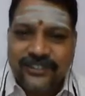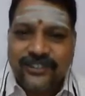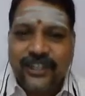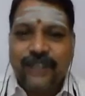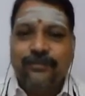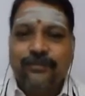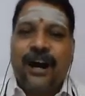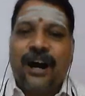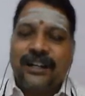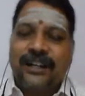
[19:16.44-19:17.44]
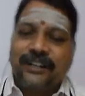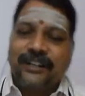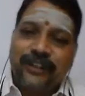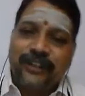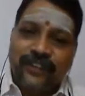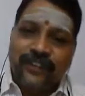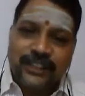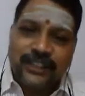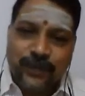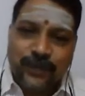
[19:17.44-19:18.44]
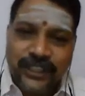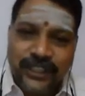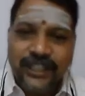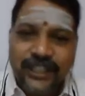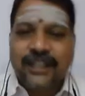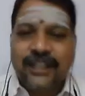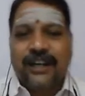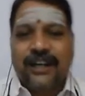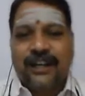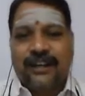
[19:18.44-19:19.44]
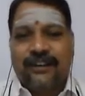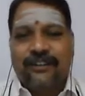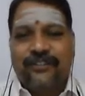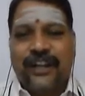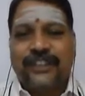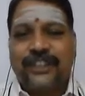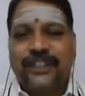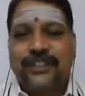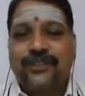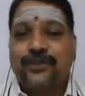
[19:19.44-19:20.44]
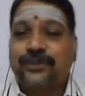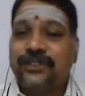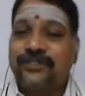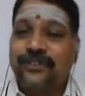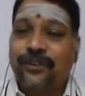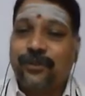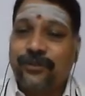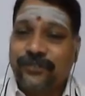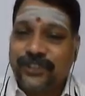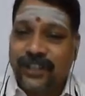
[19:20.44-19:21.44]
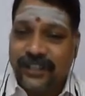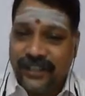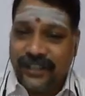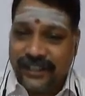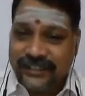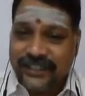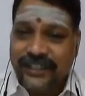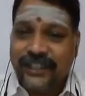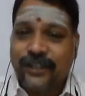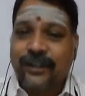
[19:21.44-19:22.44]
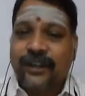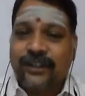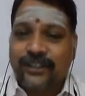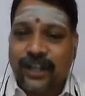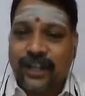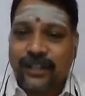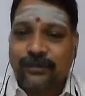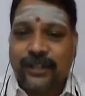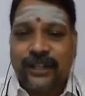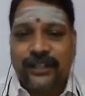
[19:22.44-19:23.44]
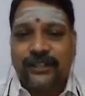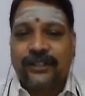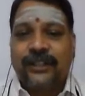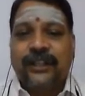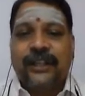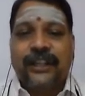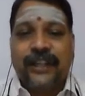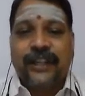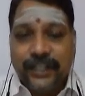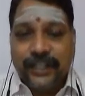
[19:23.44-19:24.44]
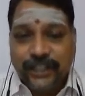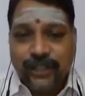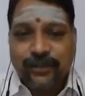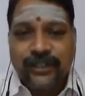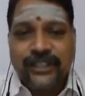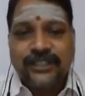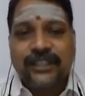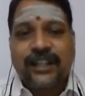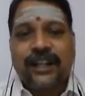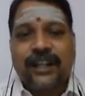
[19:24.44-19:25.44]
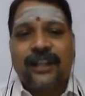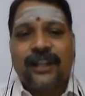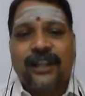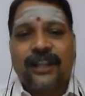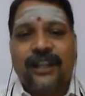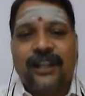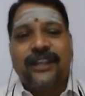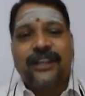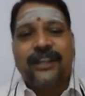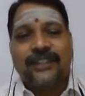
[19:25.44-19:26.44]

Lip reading: scheme, and it will refinance for the financial institution which are extending short-term credit. In addition to this, there are many other